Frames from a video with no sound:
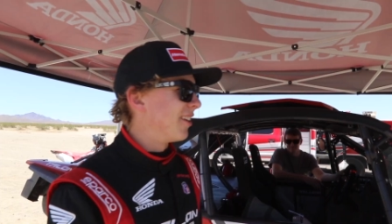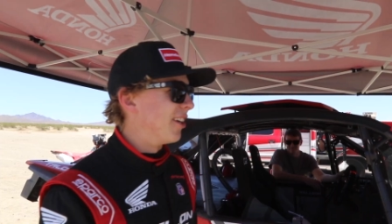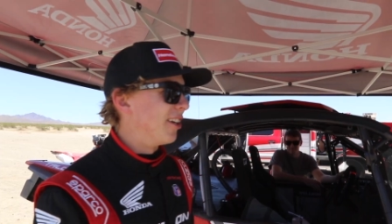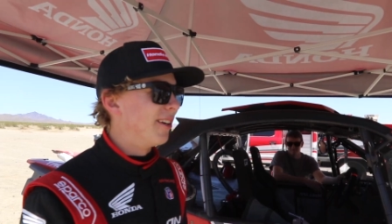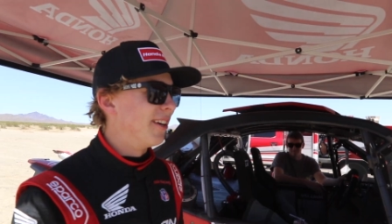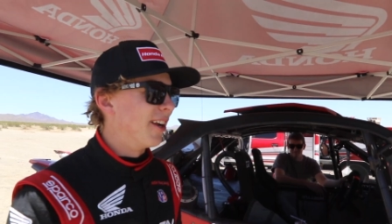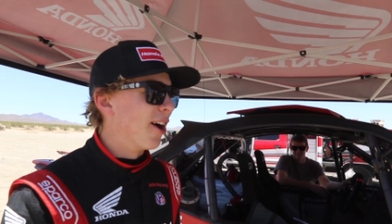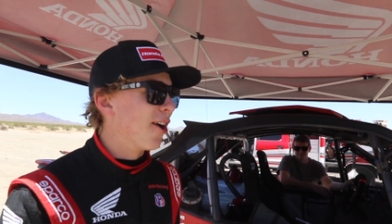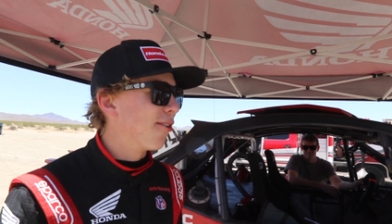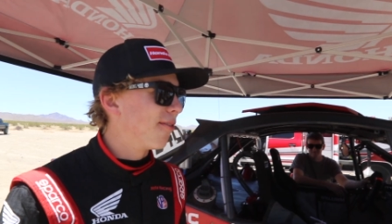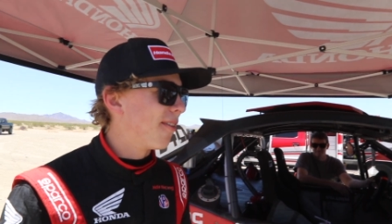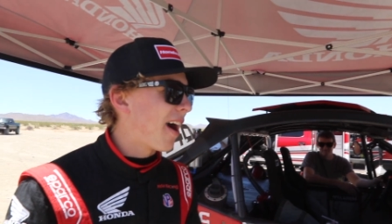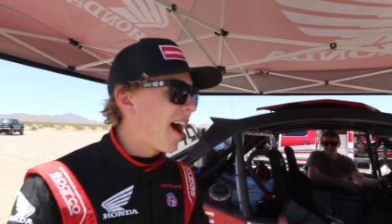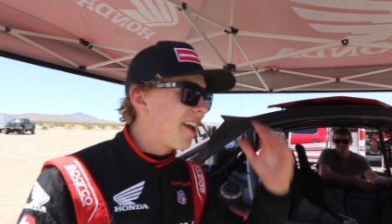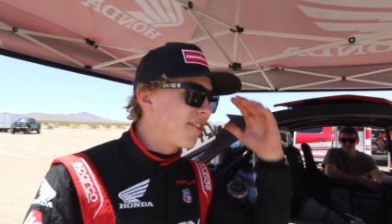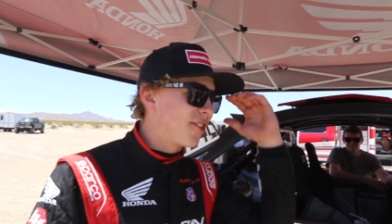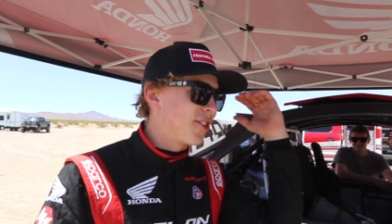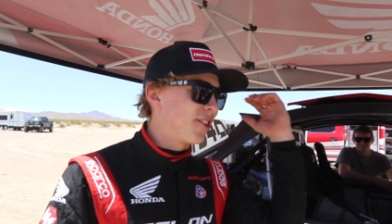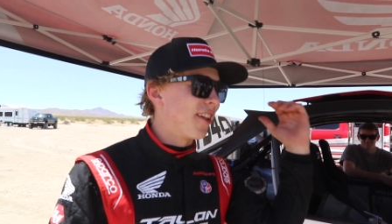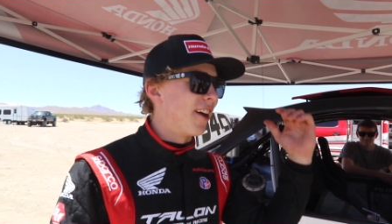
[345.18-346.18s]
Dude, no
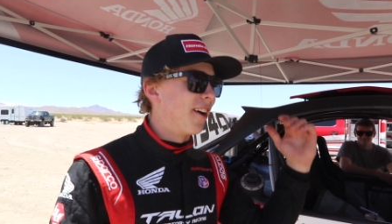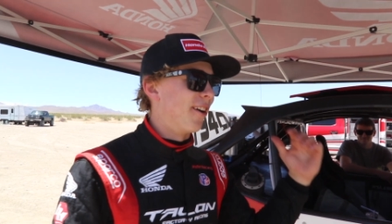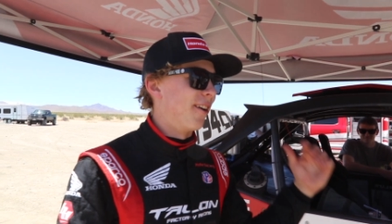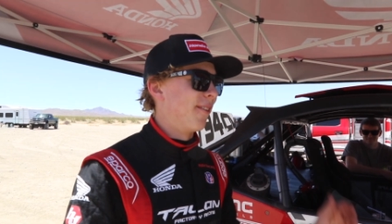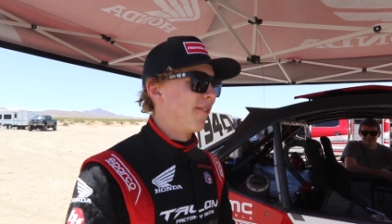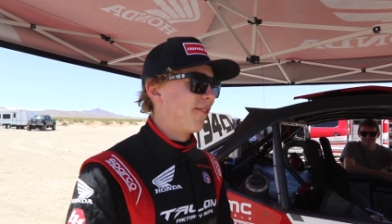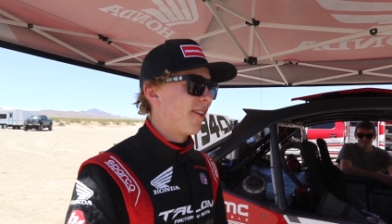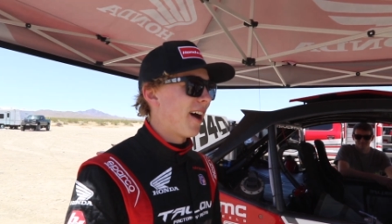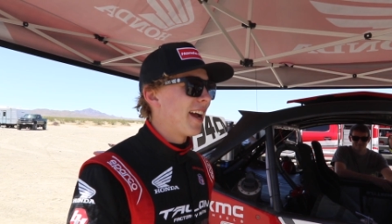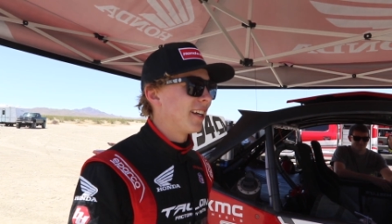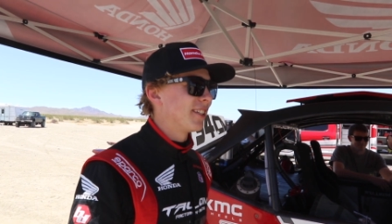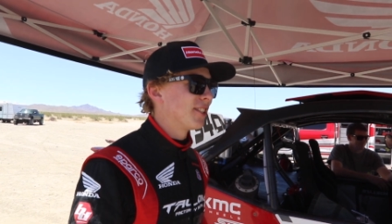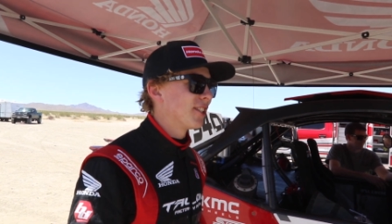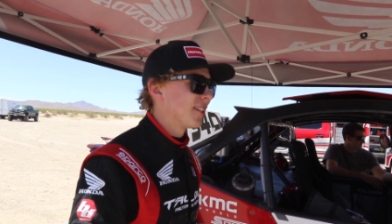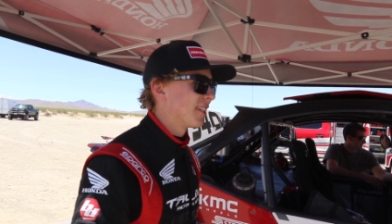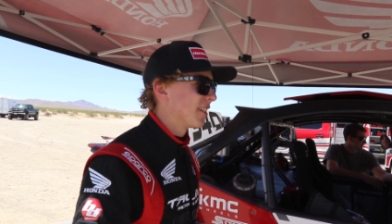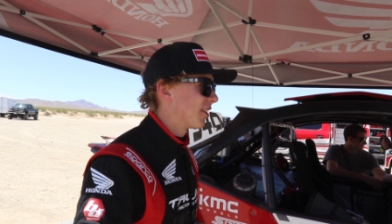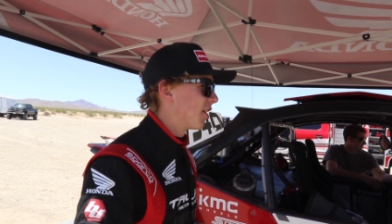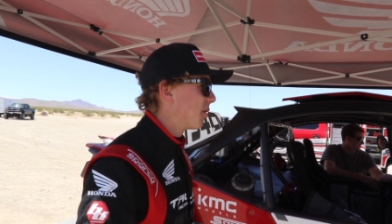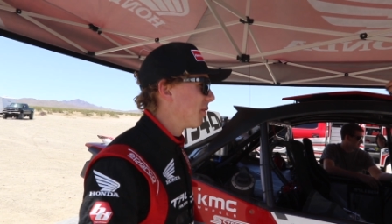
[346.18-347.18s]
visor though. Visor
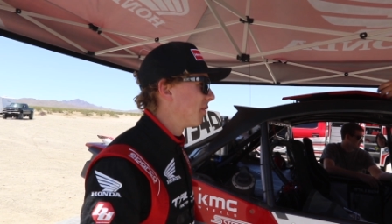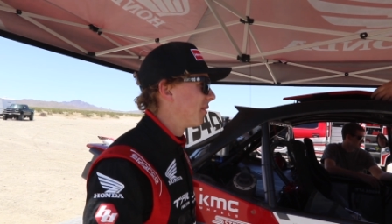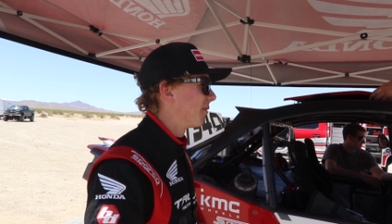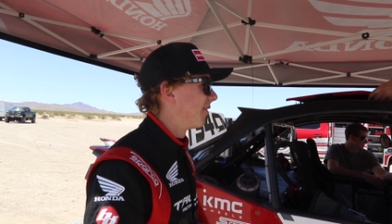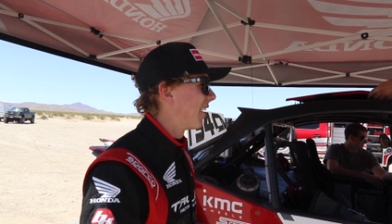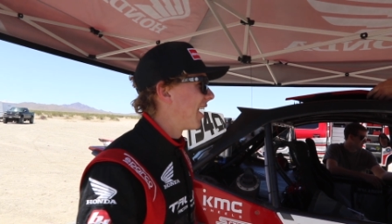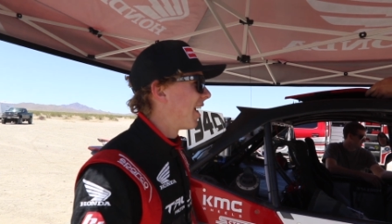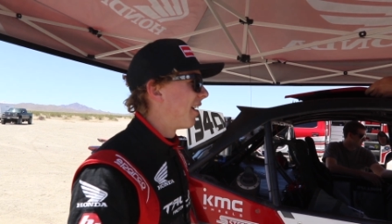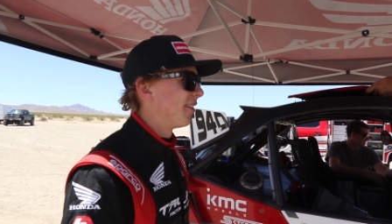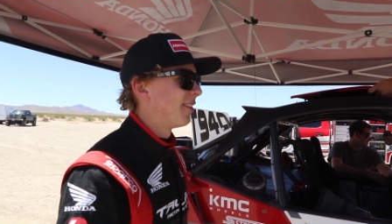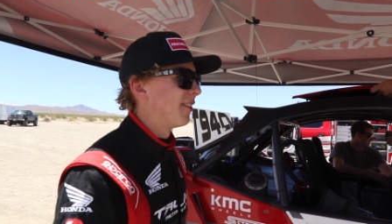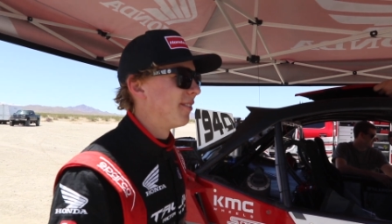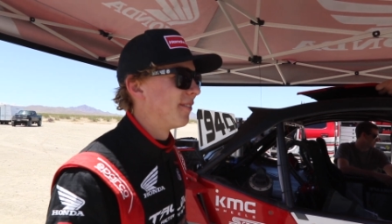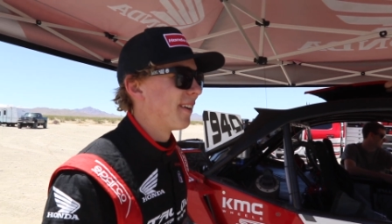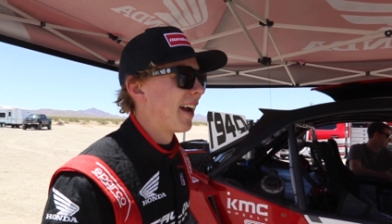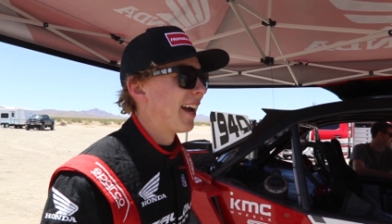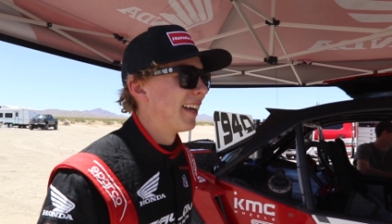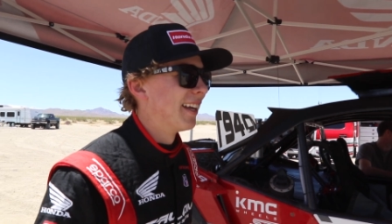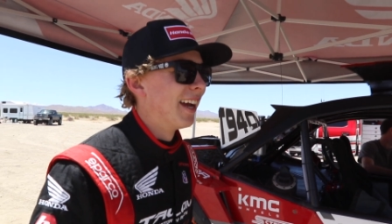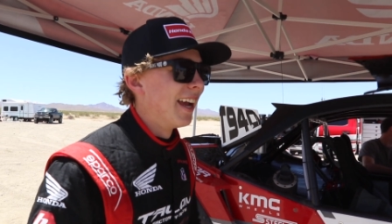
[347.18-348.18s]
just holds him down too
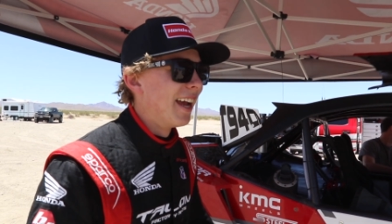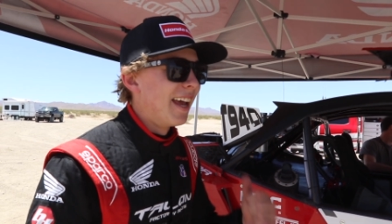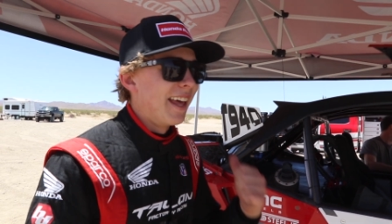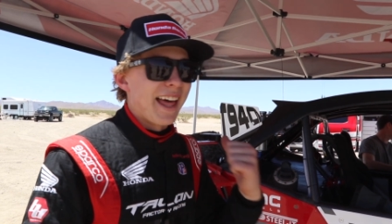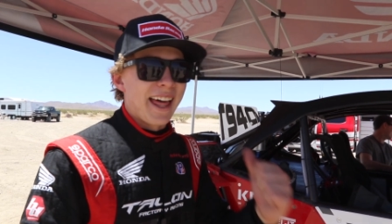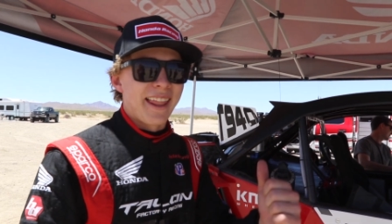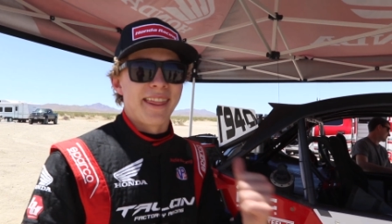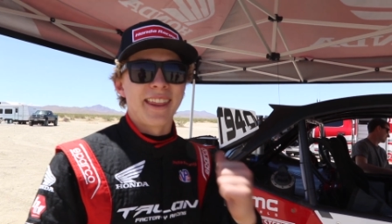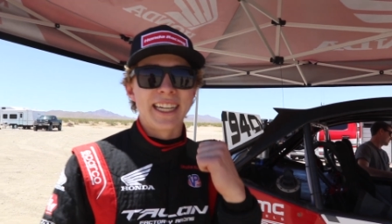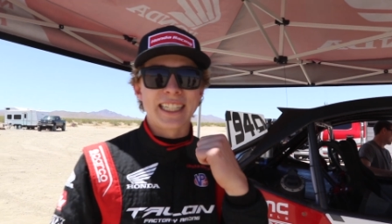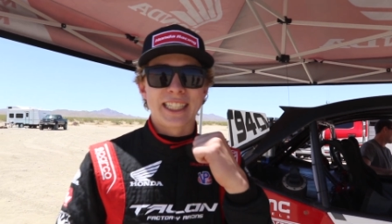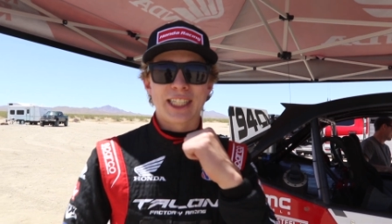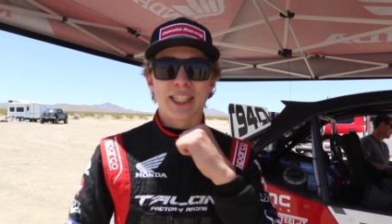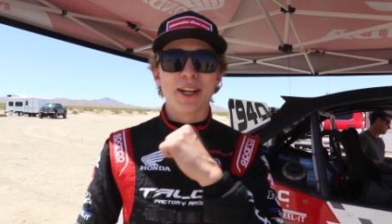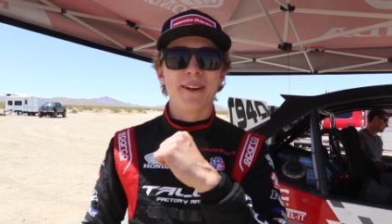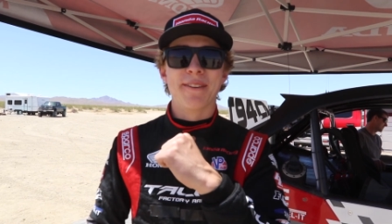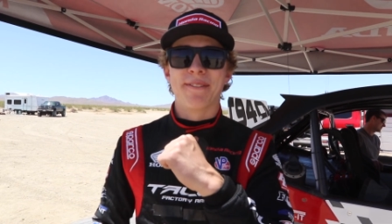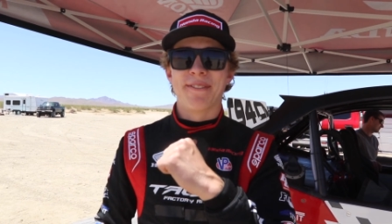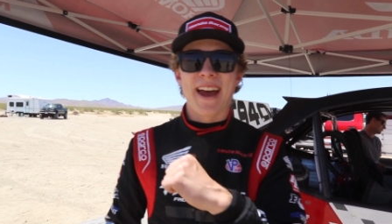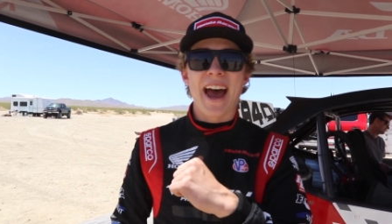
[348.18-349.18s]
fast. That thing's
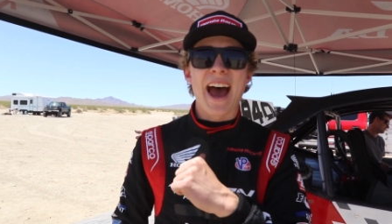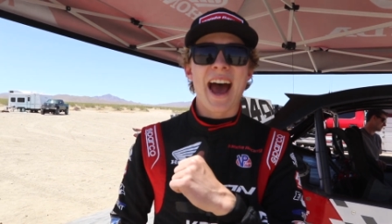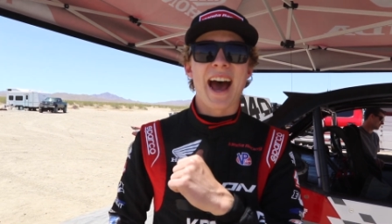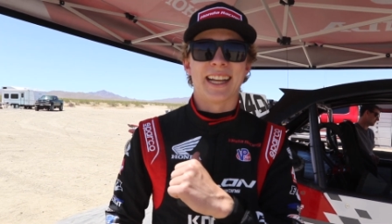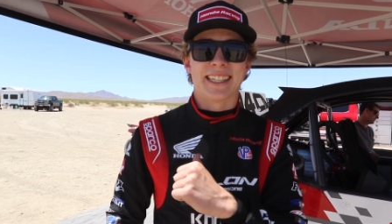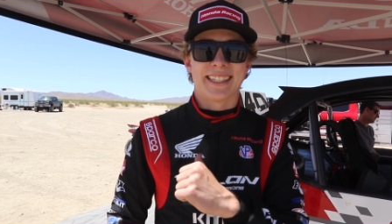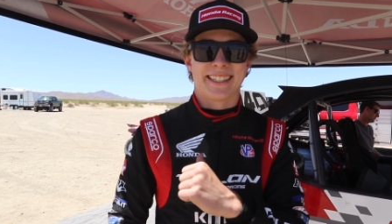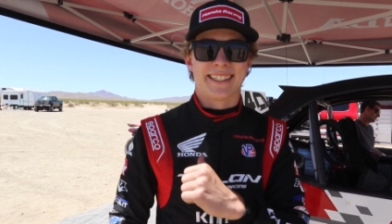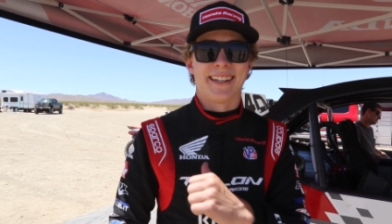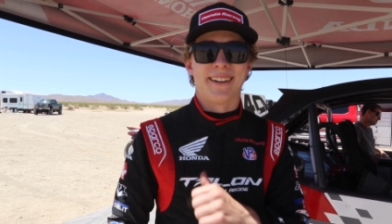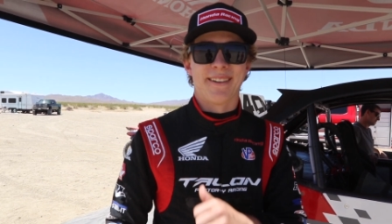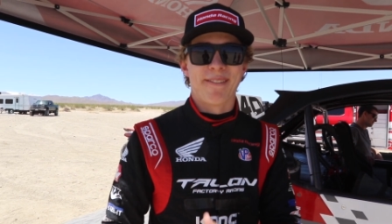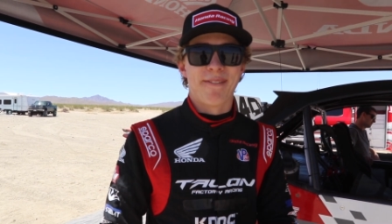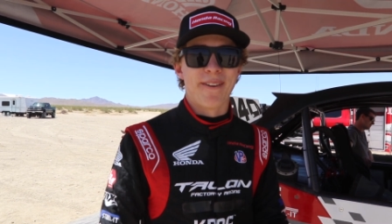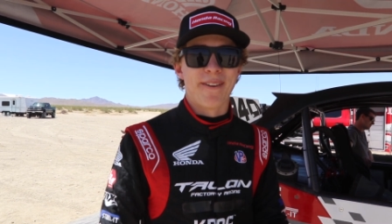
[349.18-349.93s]
too fast